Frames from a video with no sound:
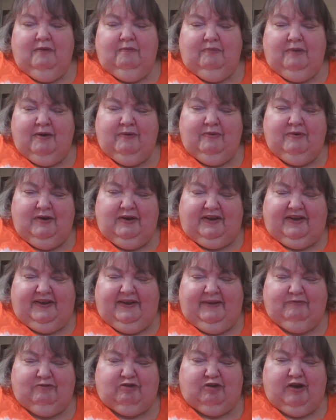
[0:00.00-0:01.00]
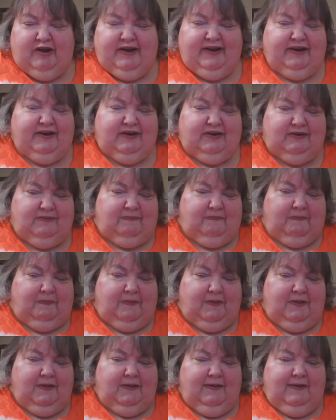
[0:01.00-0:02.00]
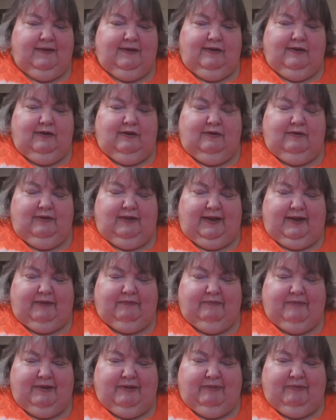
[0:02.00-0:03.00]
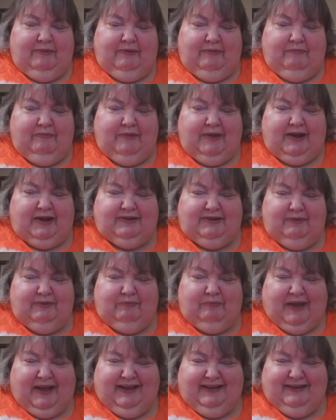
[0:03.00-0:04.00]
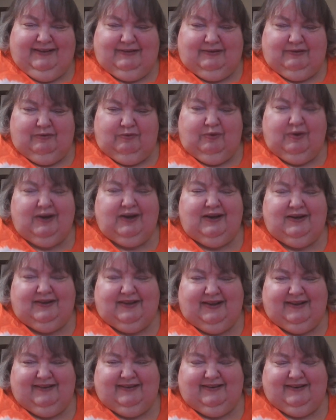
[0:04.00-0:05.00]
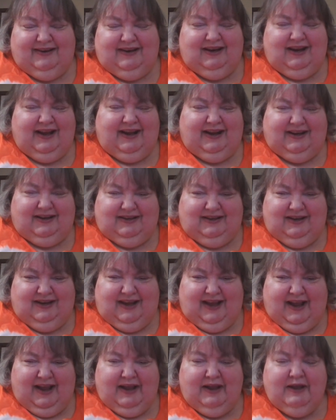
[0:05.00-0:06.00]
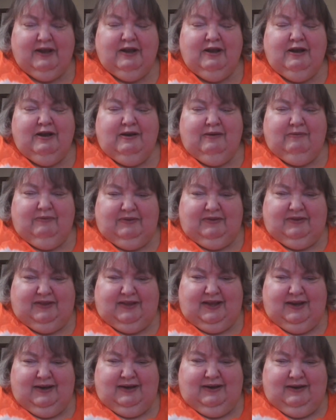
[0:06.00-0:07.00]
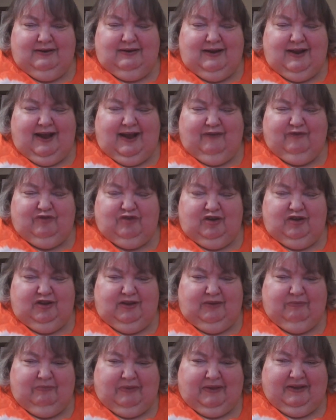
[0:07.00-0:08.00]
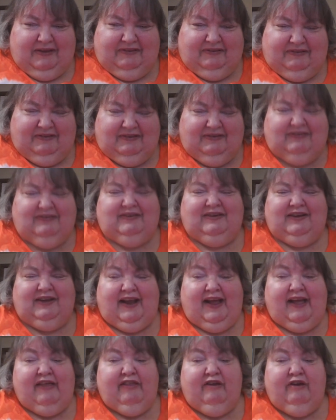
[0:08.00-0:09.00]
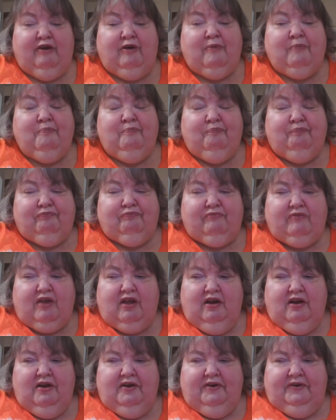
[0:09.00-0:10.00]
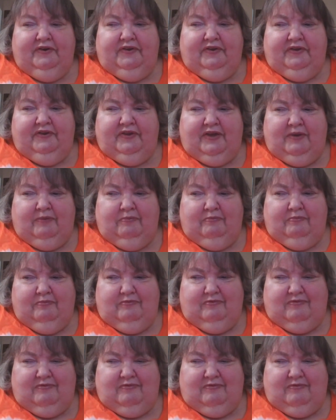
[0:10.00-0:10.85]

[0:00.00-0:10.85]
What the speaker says: But I want to keep trying, like maybe make the base what it tasted like today, but then after the base is together, then